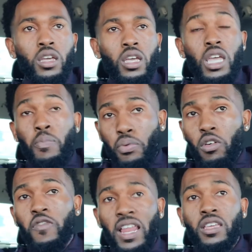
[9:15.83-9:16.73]
He
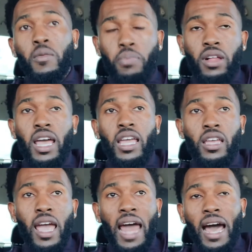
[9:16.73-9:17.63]
proved that he can play
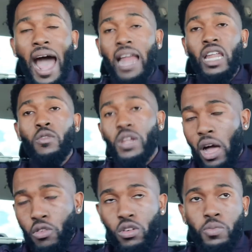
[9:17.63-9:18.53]
at a high level
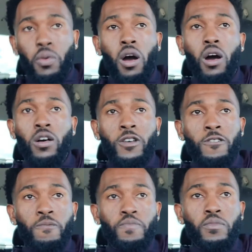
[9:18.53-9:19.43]
without Chris Paul.
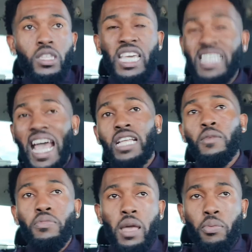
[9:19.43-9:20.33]
He's had to
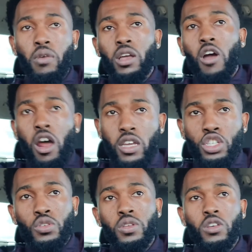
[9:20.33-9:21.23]
play point guard and
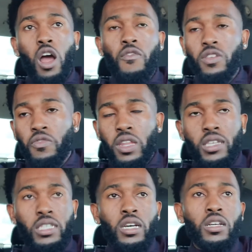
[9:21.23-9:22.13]
shooting guard for the Phoenix
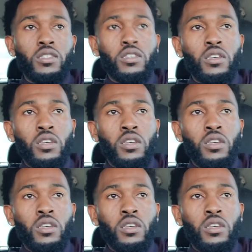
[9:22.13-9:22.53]
Suns.